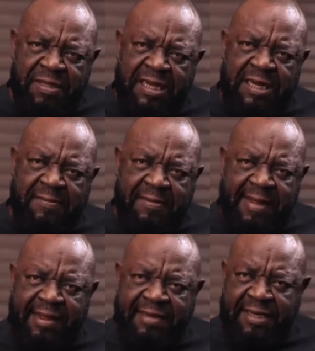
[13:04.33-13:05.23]
him
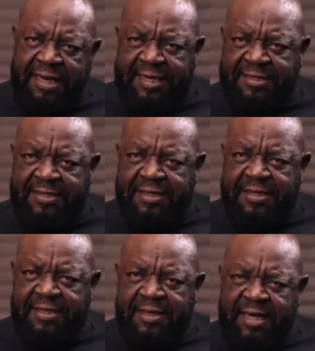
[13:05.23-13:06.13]
about the date.
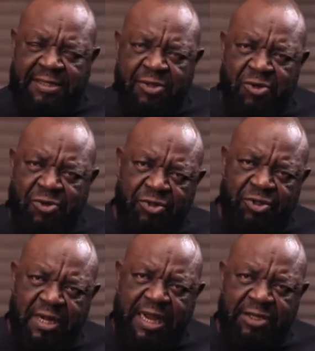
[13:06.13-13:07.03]
That's the
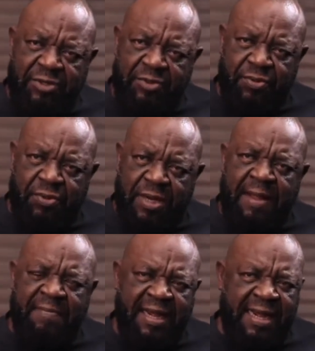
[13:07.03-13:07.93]
conclusion I drew, how
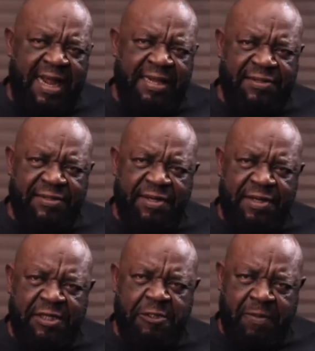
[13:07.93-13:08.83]
many nights
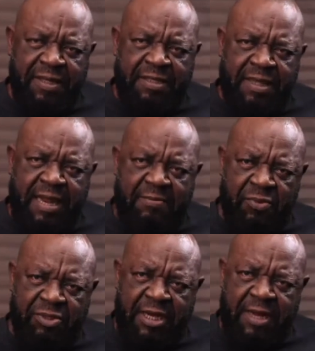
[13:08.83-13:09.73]
he spent in
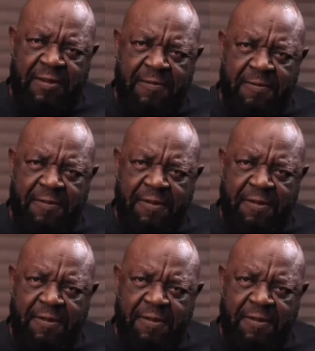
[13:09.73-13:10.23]
Abuja.